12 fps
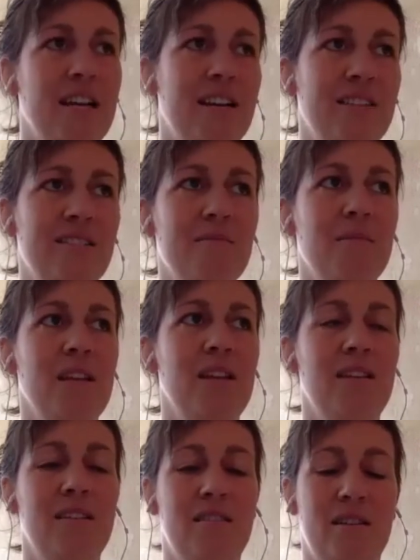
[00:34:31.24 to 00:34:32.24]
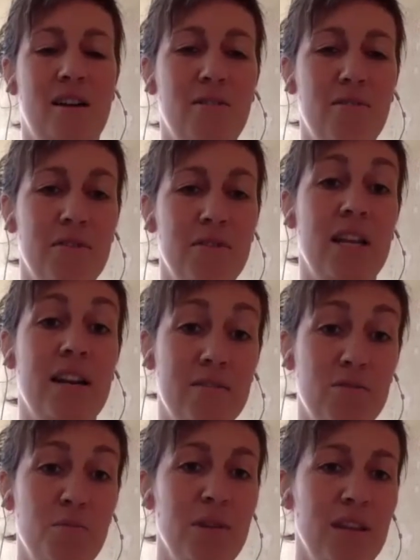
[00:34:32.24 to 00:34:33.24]
get something out of it and
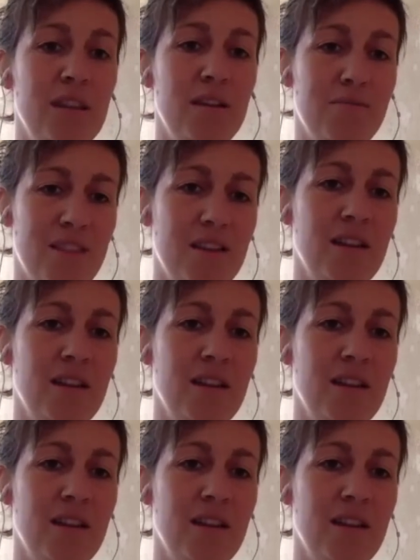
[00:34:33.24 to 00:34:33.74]
to be there with